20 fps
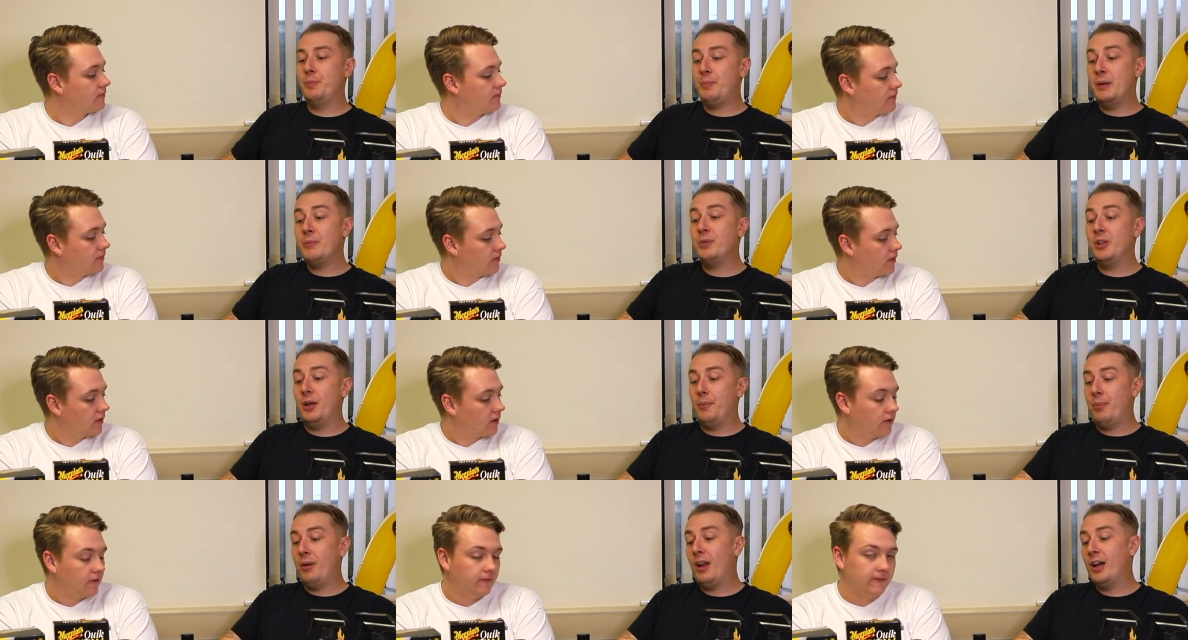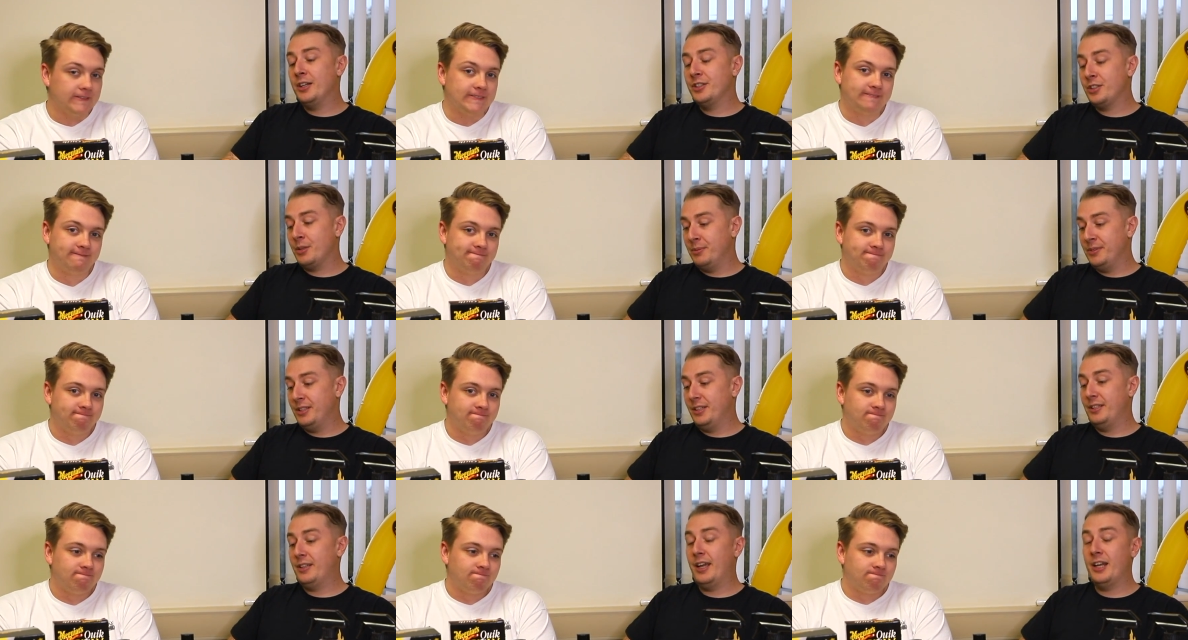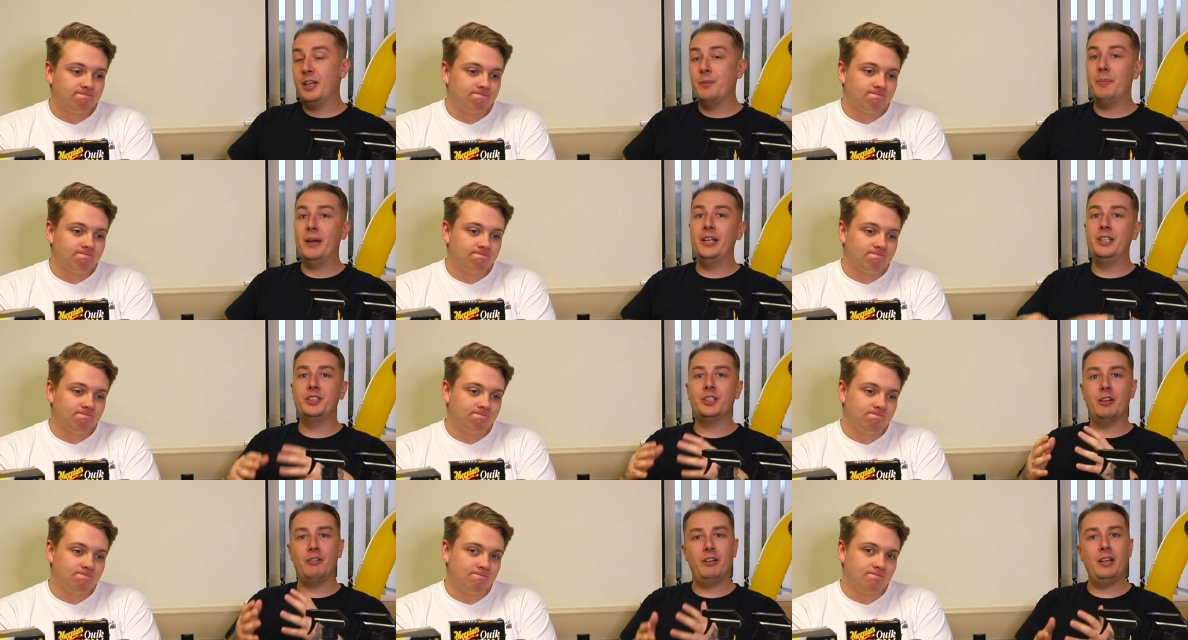Speaker 1: people that apply to come into the the
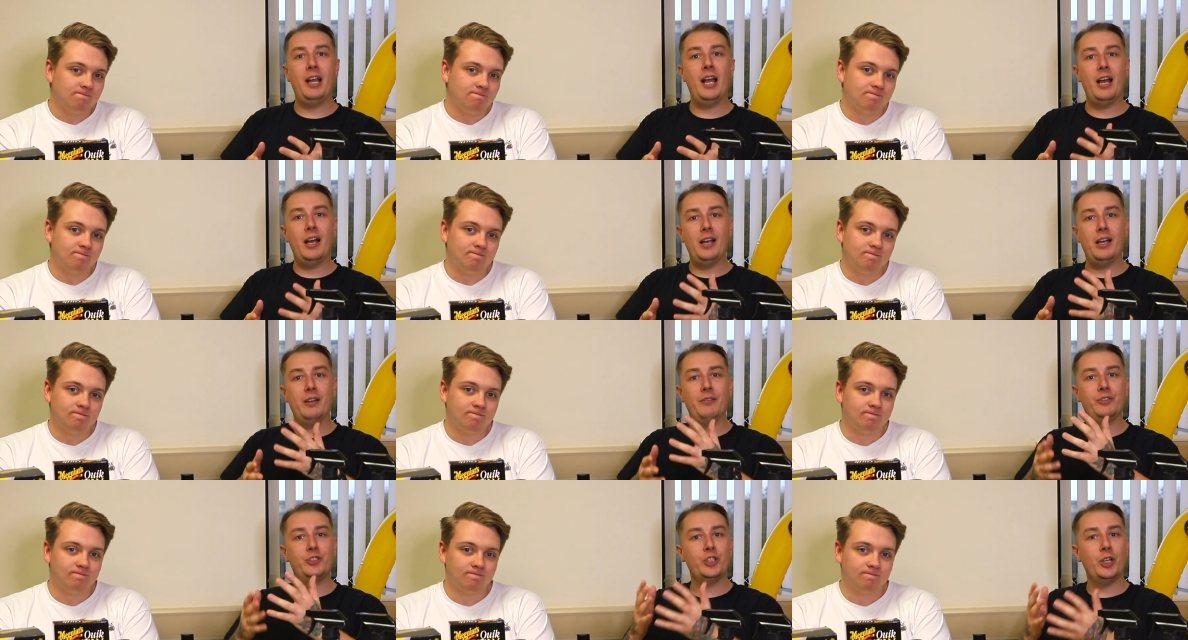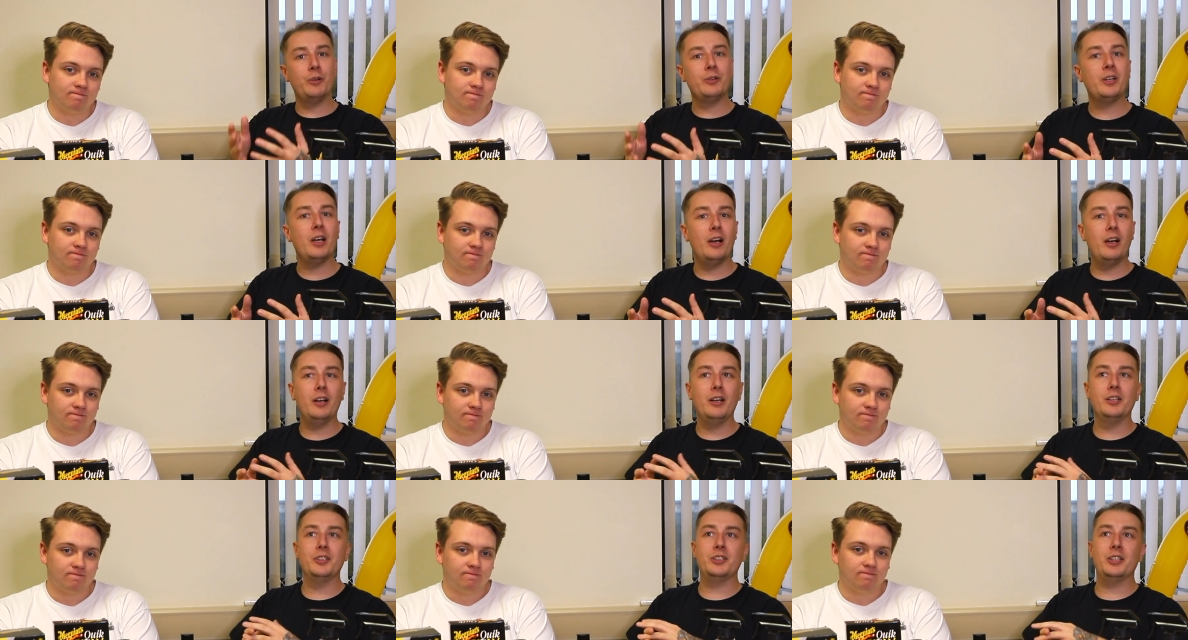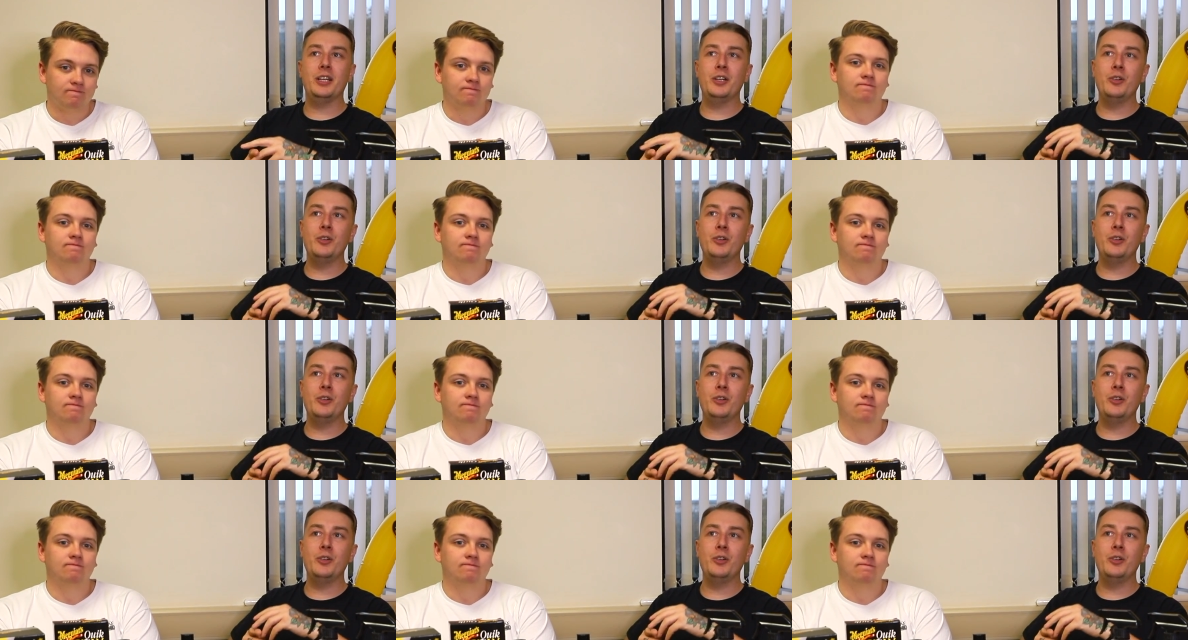Bay generally have show cars